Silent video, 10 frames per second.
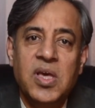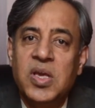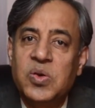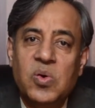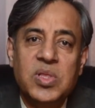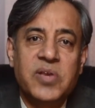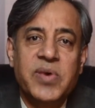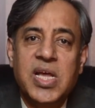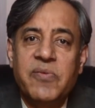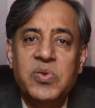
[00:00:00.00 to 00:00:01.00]
You know that
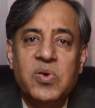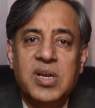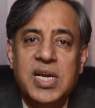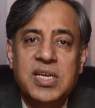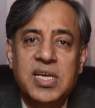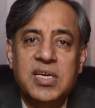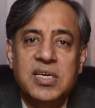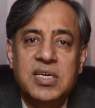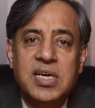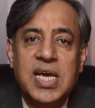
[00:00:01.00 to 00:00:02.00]
whenever you are
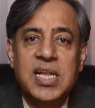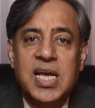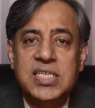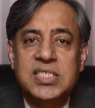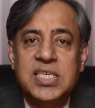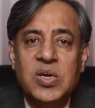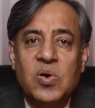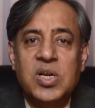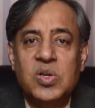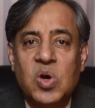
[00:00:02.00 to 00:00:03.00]
writing an essay
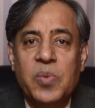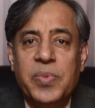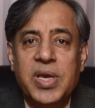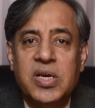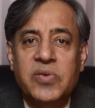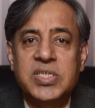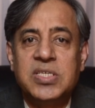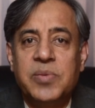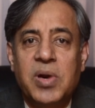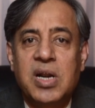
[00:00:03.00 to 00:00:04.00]
on a topic
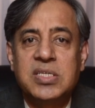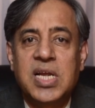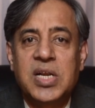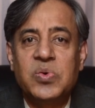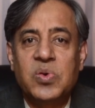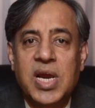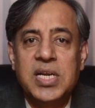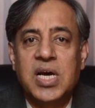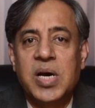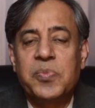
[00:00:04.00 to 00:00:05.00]
which demands that you
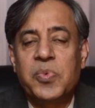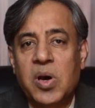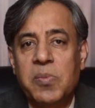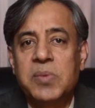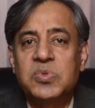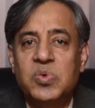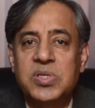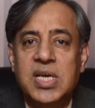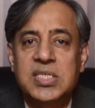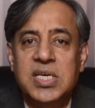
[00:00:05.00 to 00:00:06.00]
write a problem
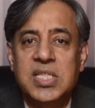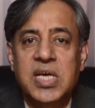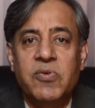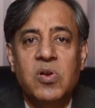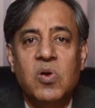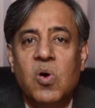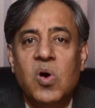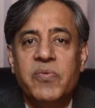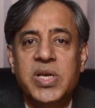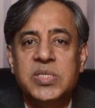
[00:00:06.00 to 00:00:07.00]
solution essay, there will
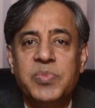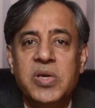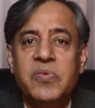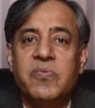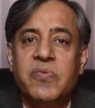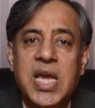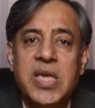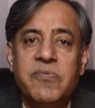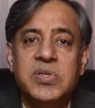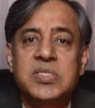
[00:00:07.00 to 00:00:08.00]
always be
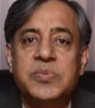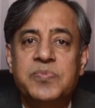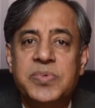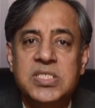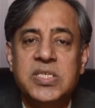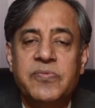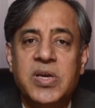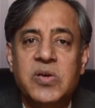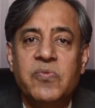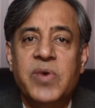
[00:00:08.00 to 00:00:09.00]
5
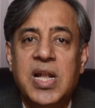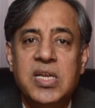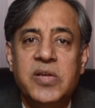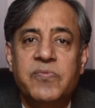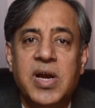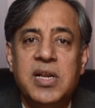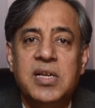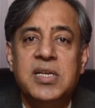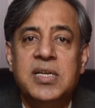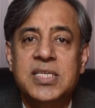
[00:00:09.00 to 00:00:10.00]
specific,
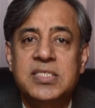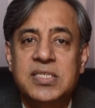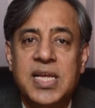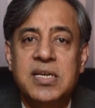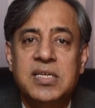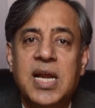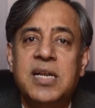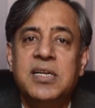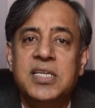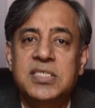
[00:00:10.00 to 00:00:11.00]
well-defined, distinct
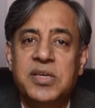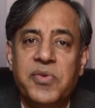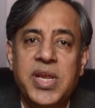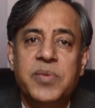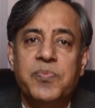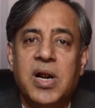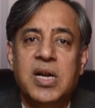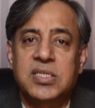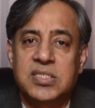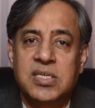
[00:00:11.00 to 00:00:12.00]
and discrete
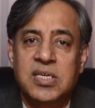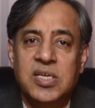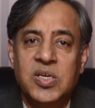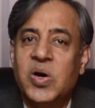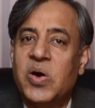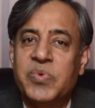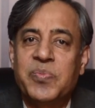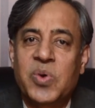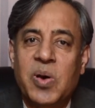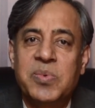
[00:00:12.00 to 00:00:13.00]
parts of a
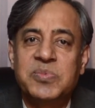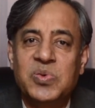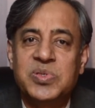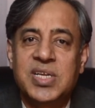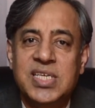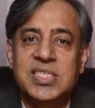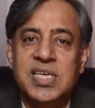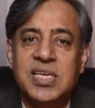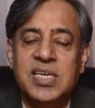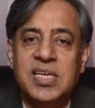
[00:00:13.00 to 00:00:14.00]
problem solution essay.